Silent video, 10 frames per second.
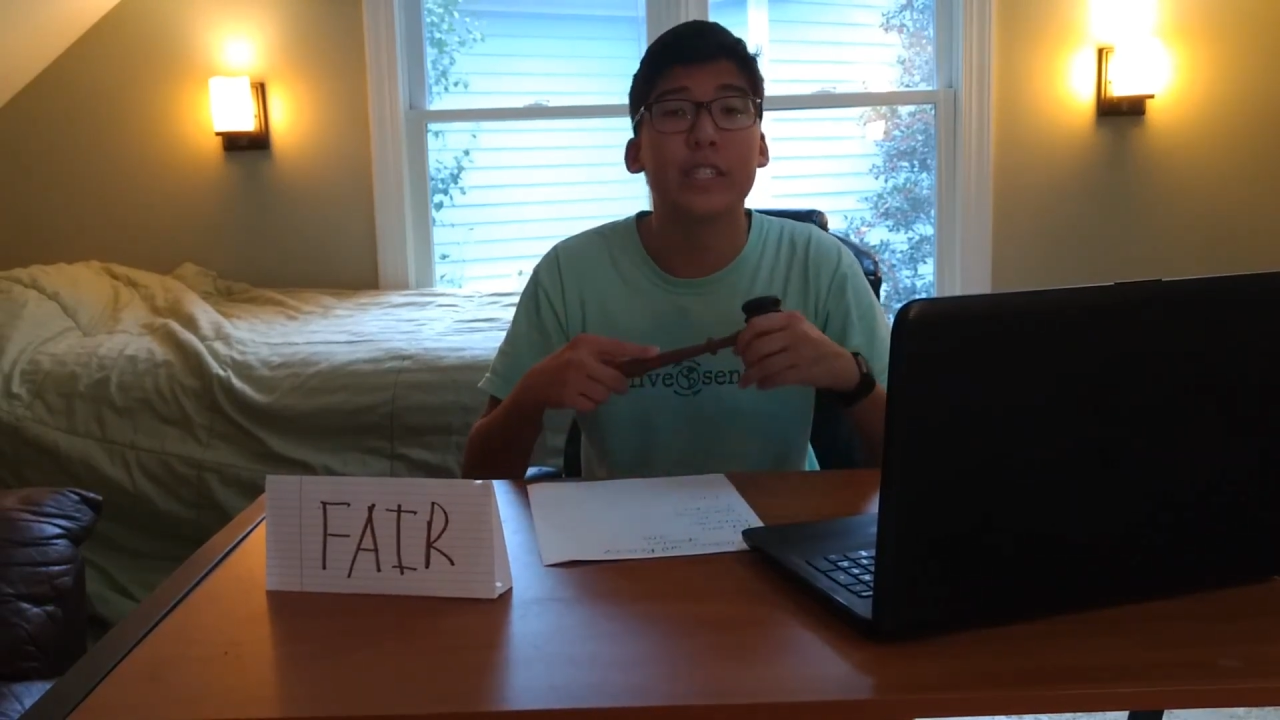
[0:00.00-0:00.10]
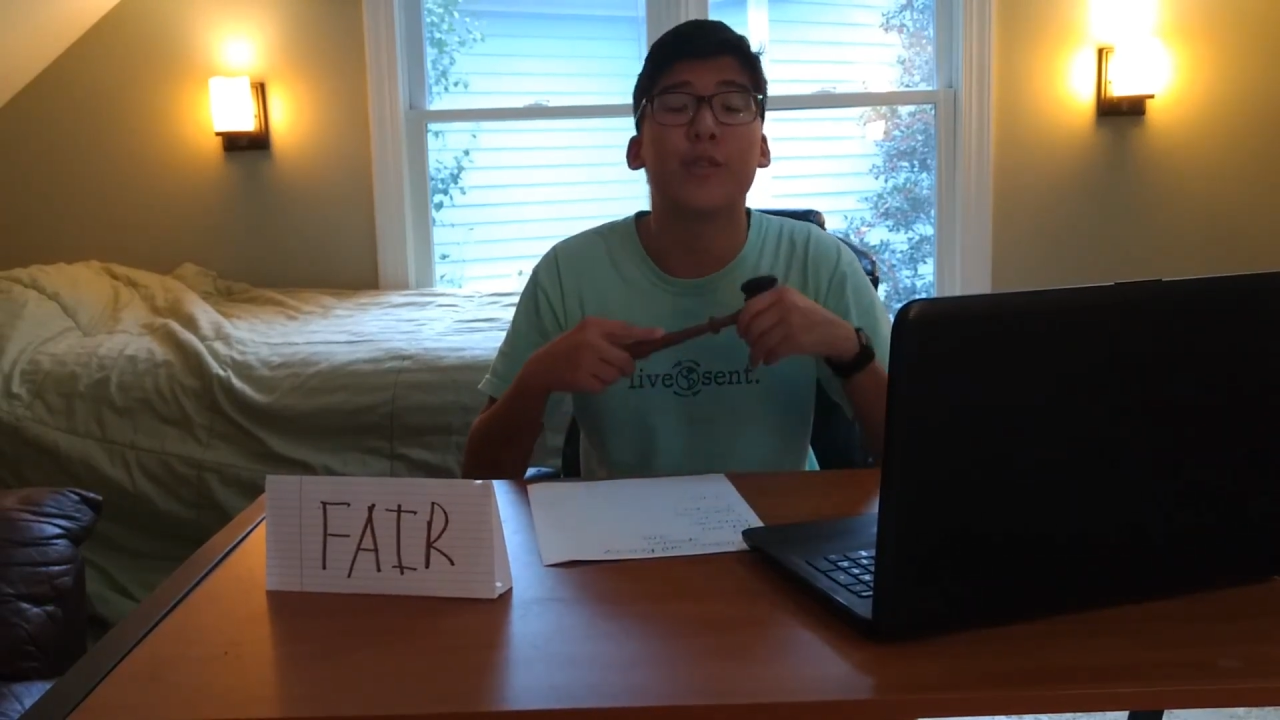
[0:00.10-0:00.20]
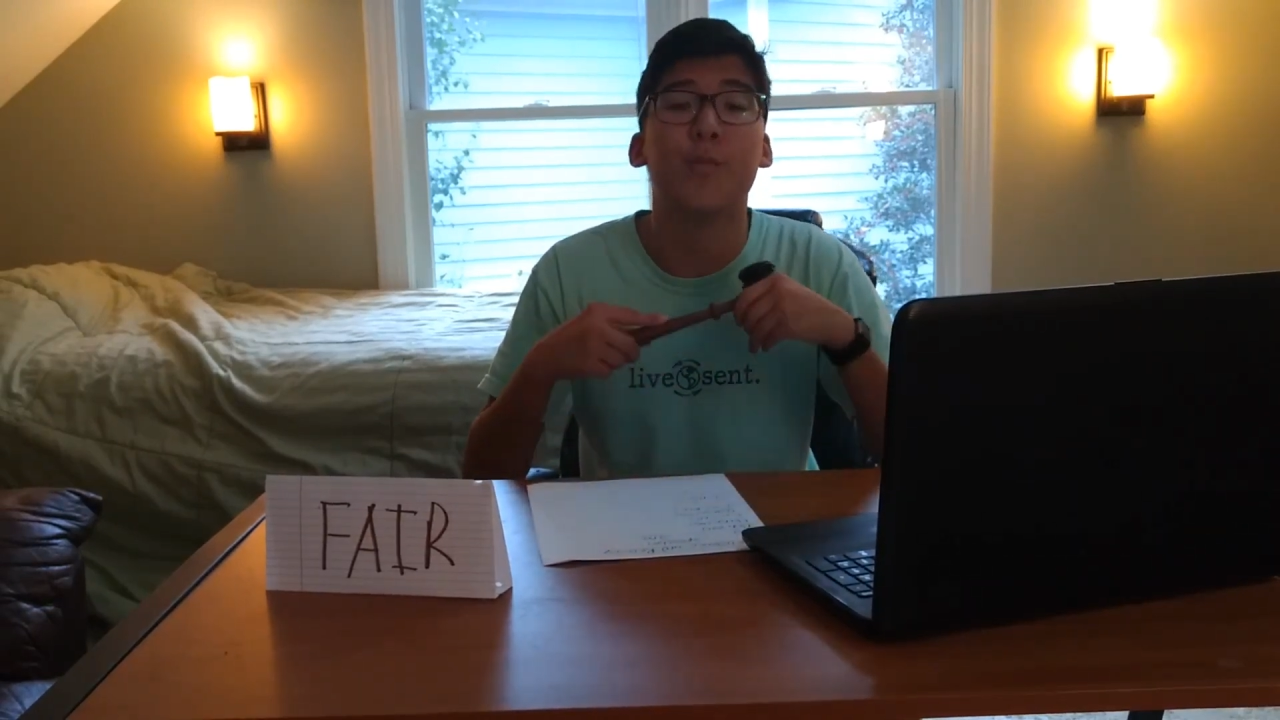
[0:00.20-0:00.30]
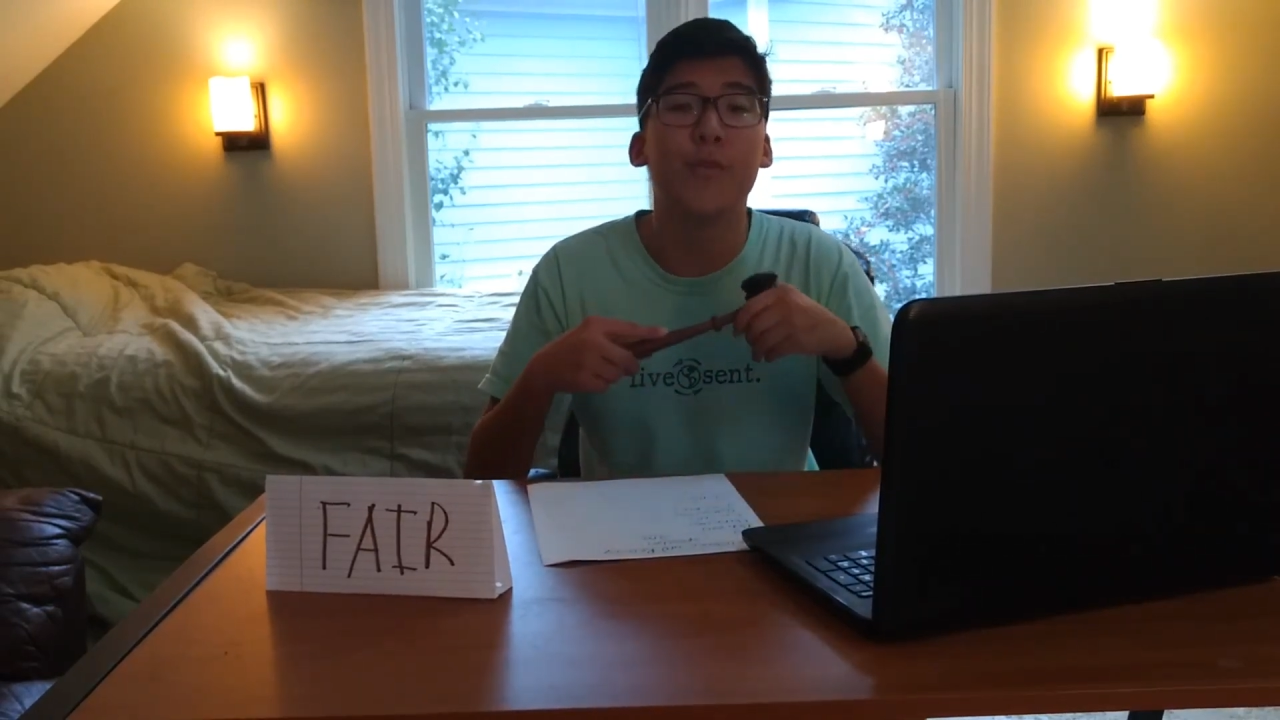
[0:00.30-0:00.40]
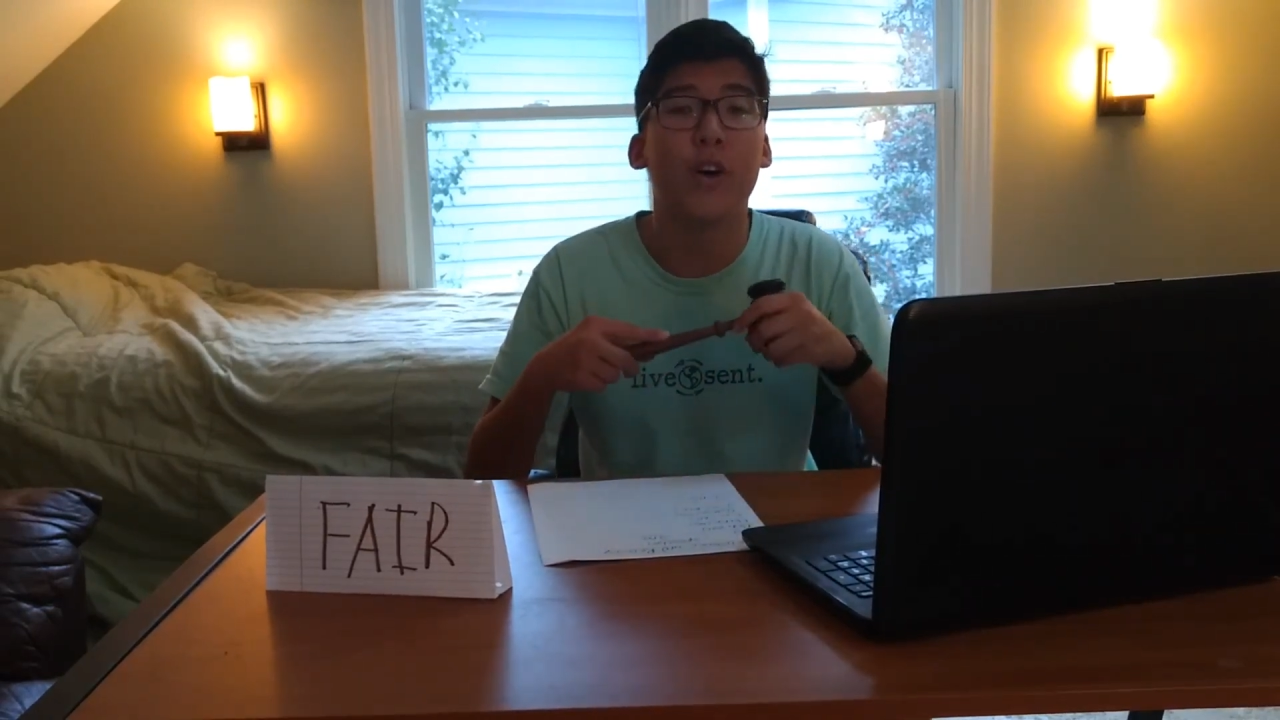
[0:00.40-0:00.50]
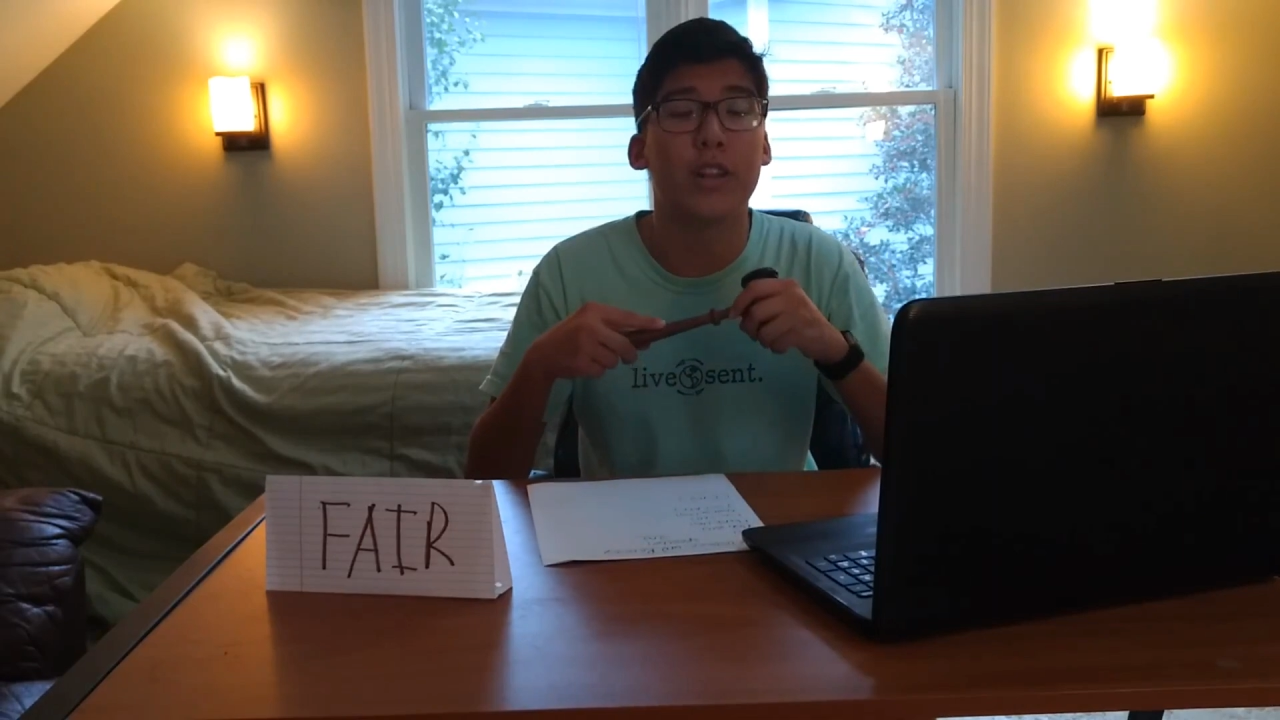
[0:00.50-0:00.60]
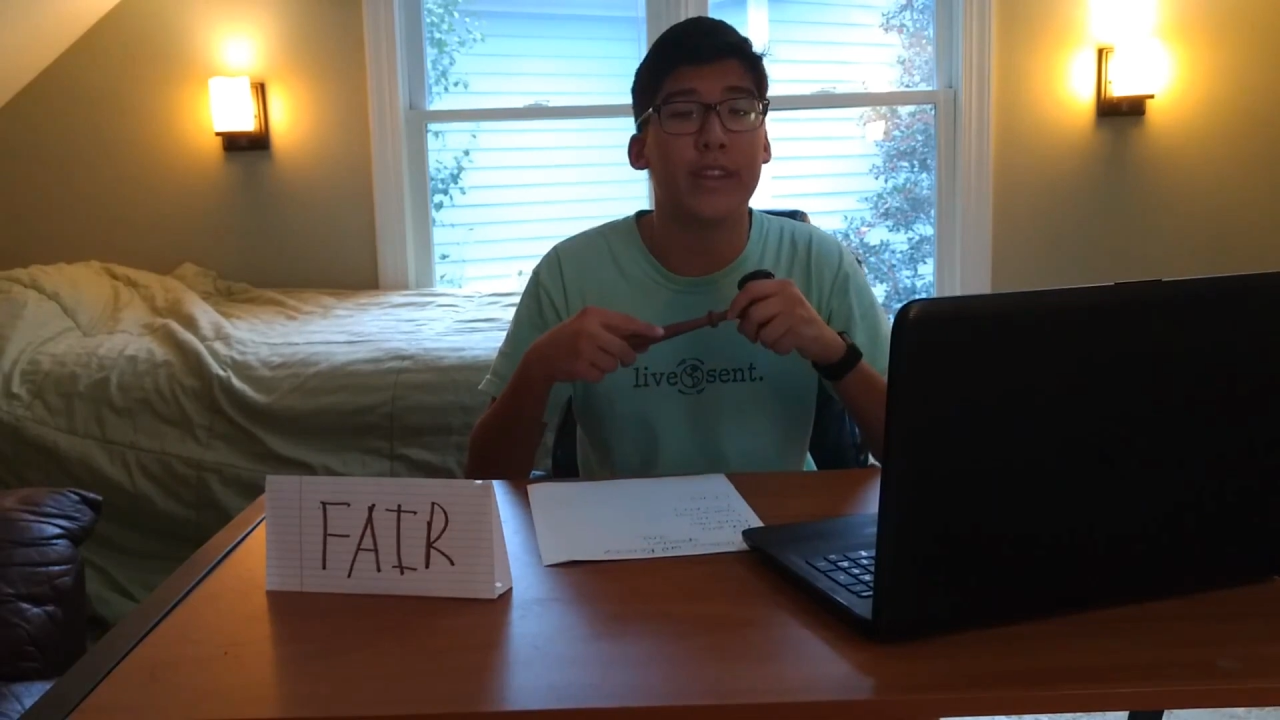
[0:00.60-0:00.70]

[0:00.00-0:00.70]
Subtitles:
to move on to